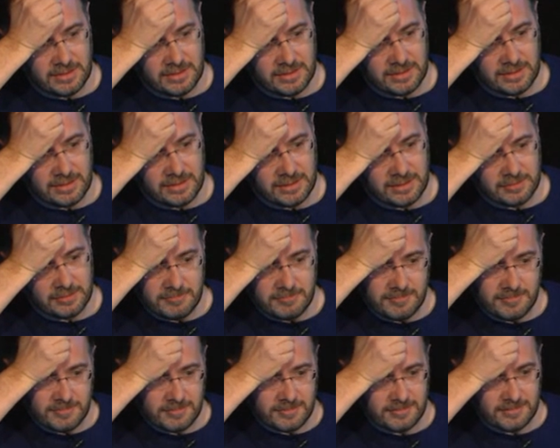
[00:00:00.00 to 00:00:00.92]
I
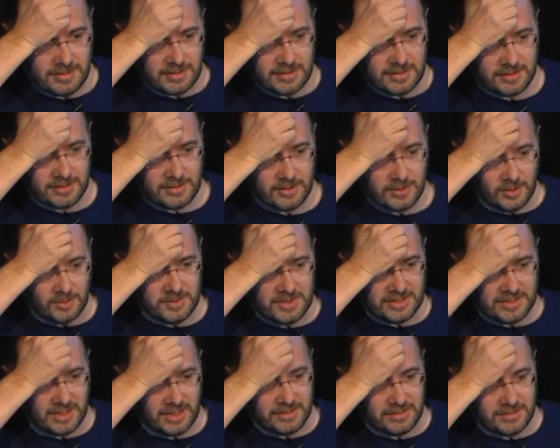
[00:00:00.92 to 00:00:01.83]
hope
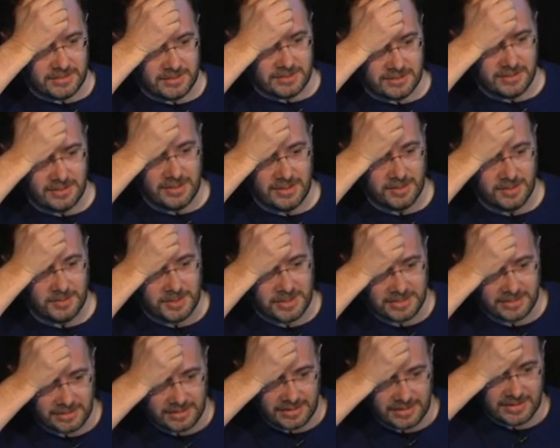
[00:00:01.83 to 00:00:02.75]
that answers a little
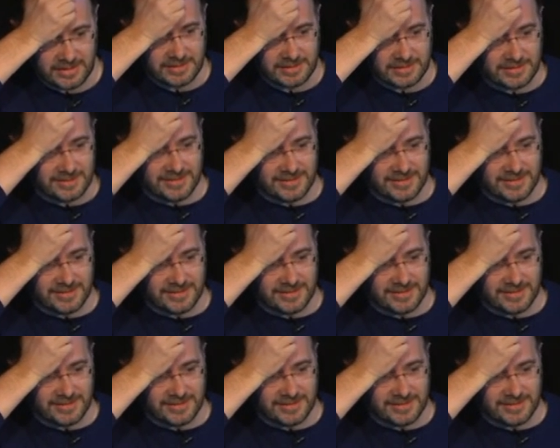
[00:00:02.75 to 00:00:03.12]
bit at least.